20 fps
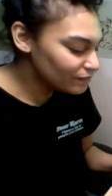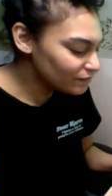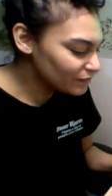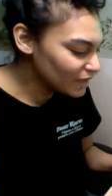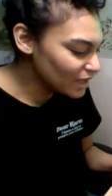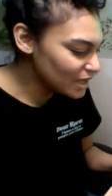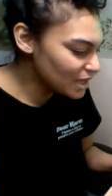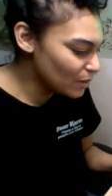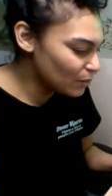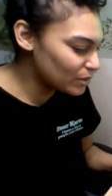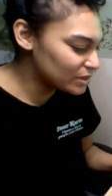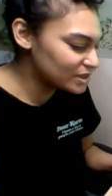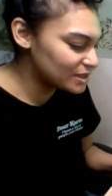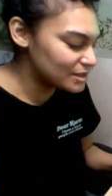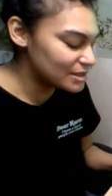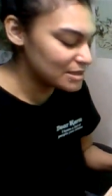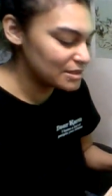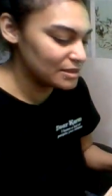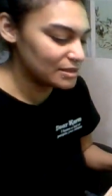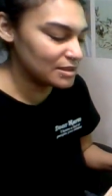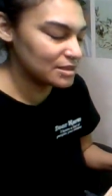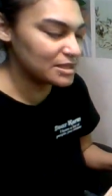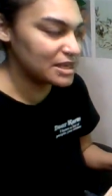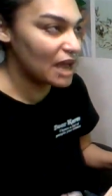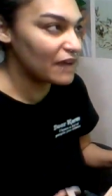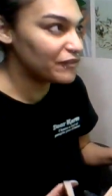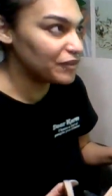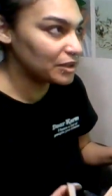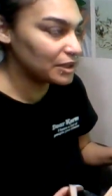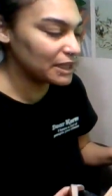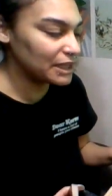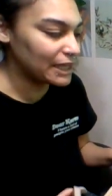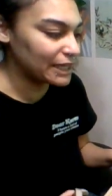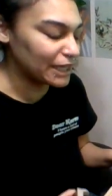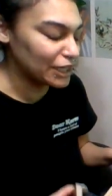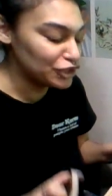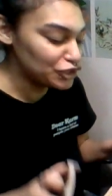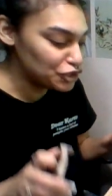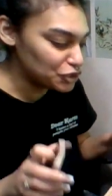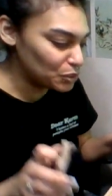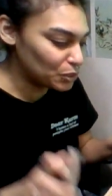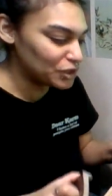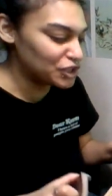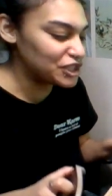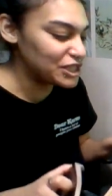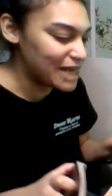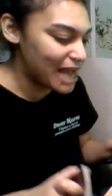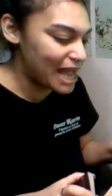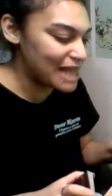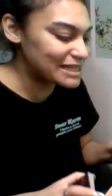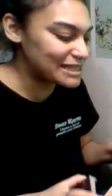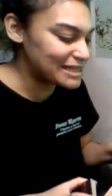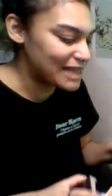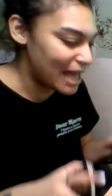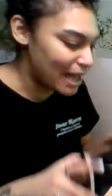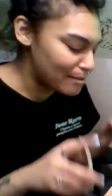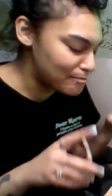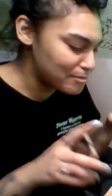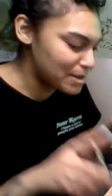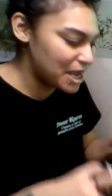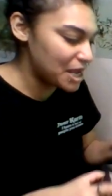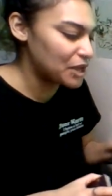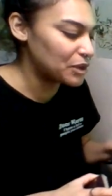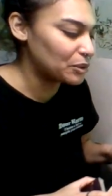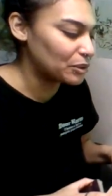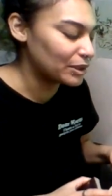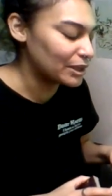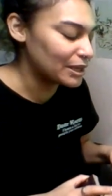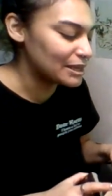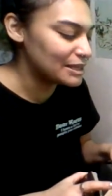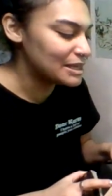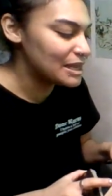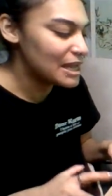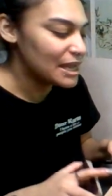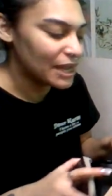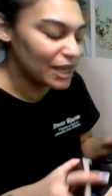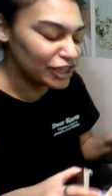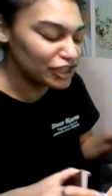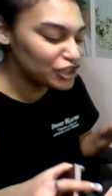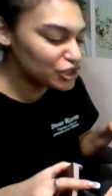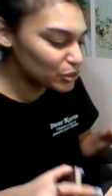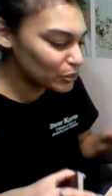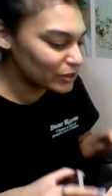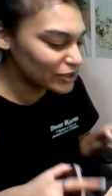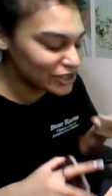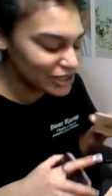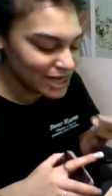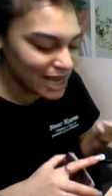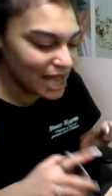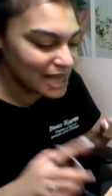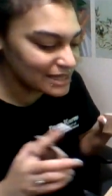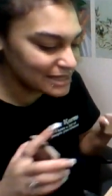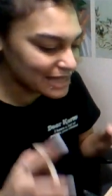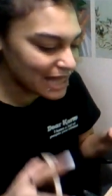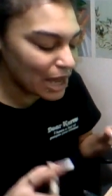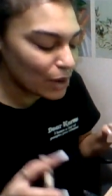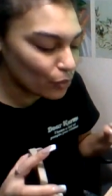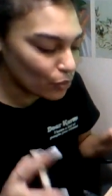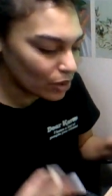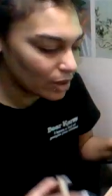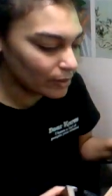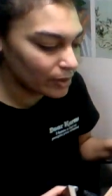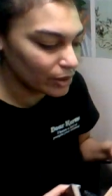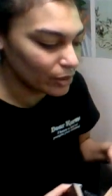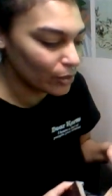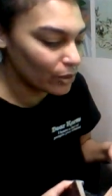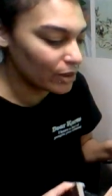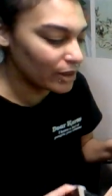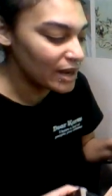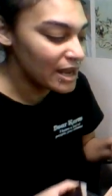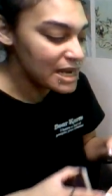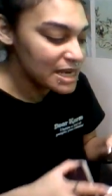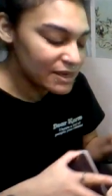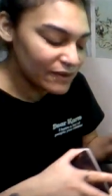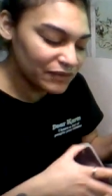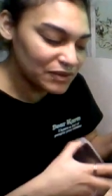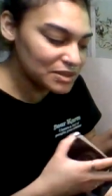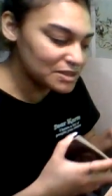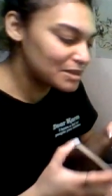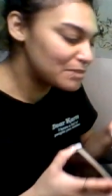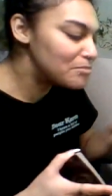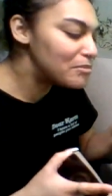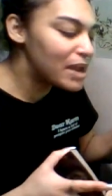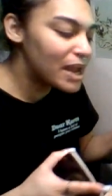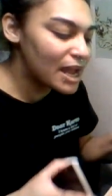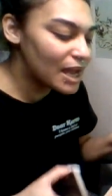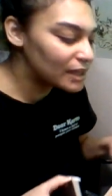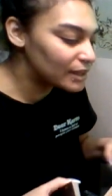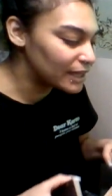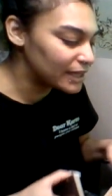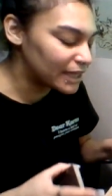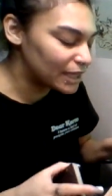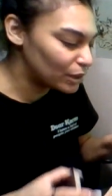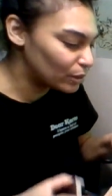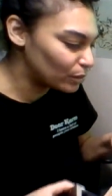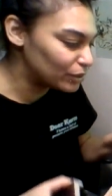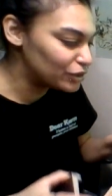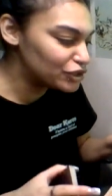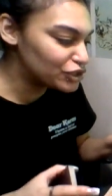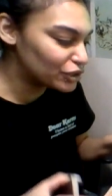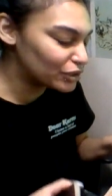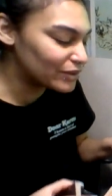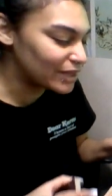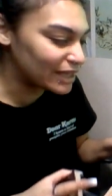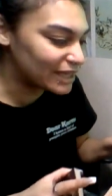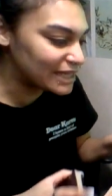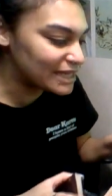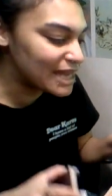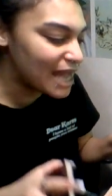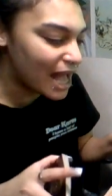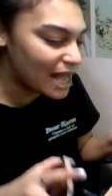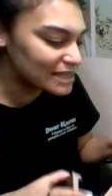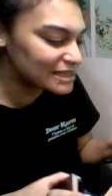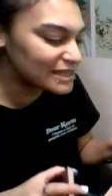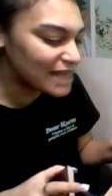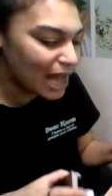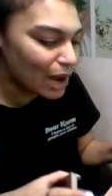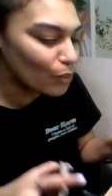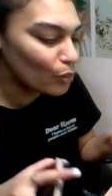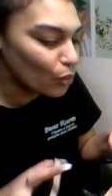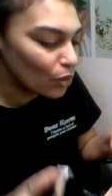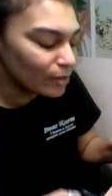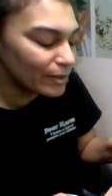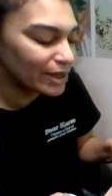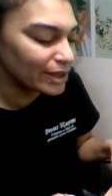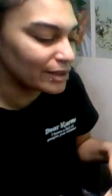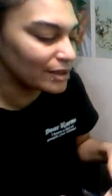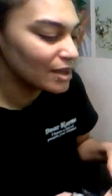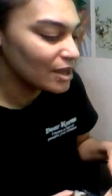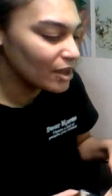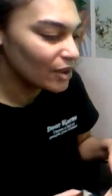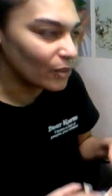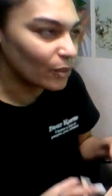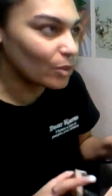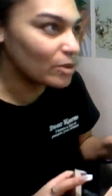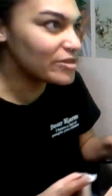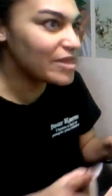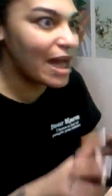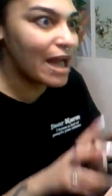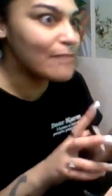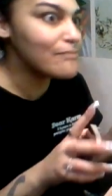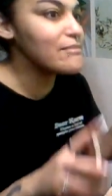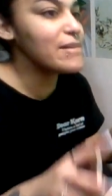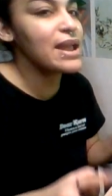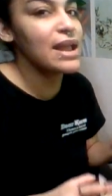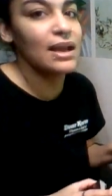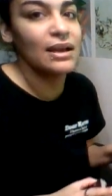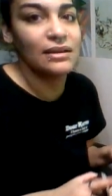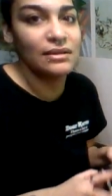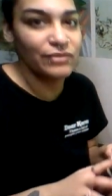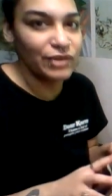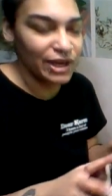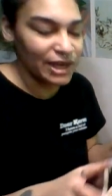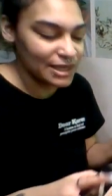It would definitely like ensure she has that man, or ensure she has that woman, or if there's a man, like it'll ensure that he has that woman or that man, right?